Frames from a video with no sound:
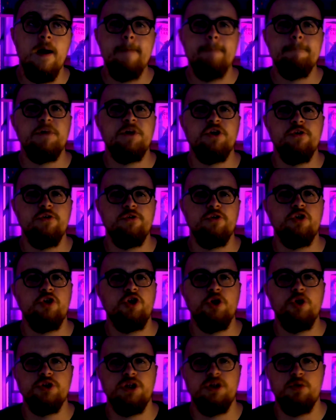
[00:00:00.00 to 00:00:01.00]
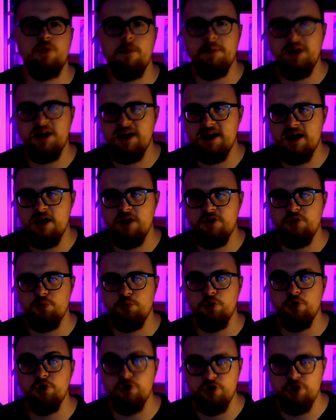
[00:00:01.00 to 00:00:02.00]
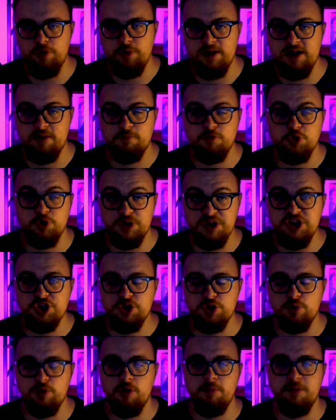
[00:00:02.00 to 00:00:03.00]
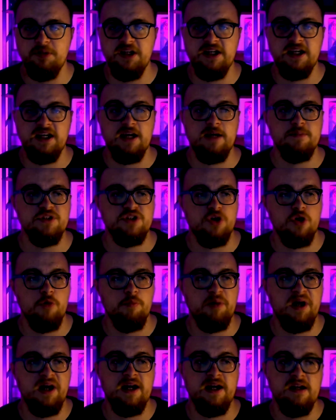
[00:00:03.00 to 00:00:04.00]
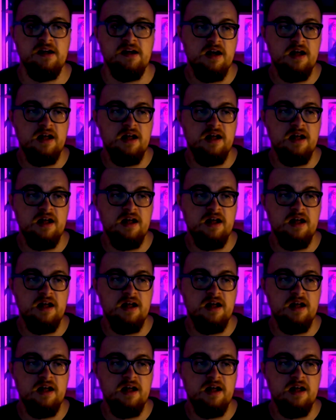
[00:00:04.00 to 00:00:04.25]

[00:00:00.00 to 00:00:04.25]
Because usually what player characters would do in a traditional role-playing game is go by,